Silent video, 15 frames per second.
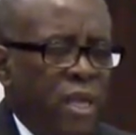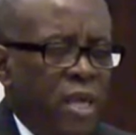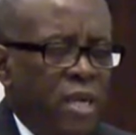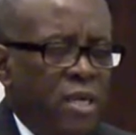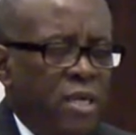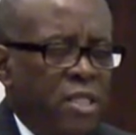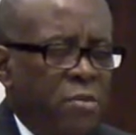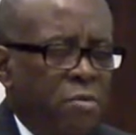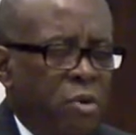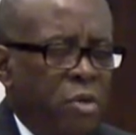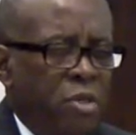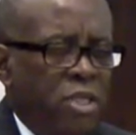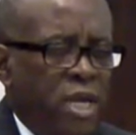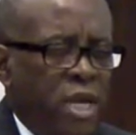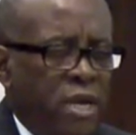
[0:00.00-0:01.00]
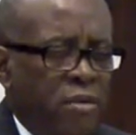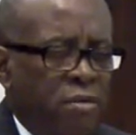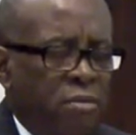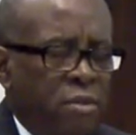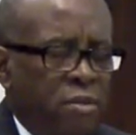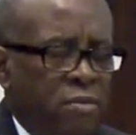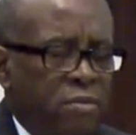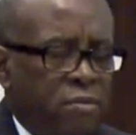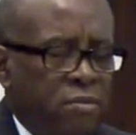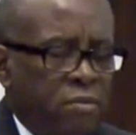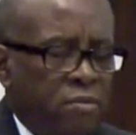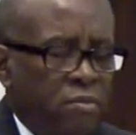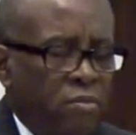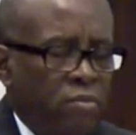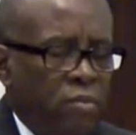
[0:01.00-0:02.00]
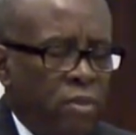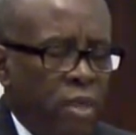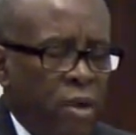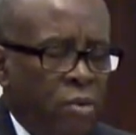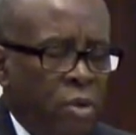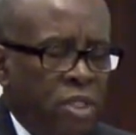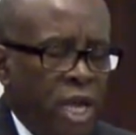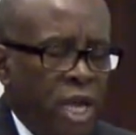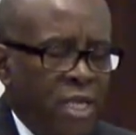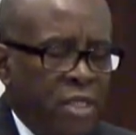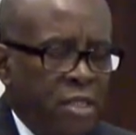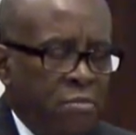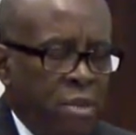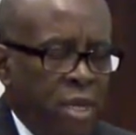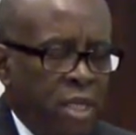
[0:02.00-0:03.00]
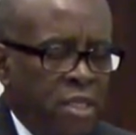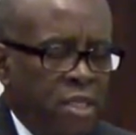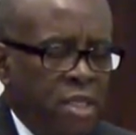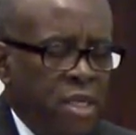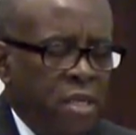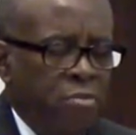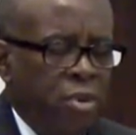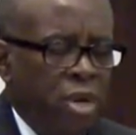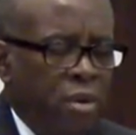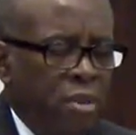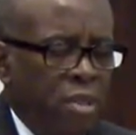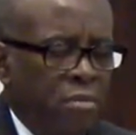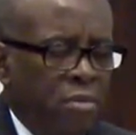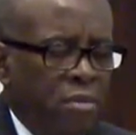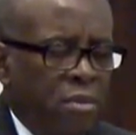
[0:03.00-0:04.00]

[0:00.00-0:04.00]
In this small town, which has big city problem,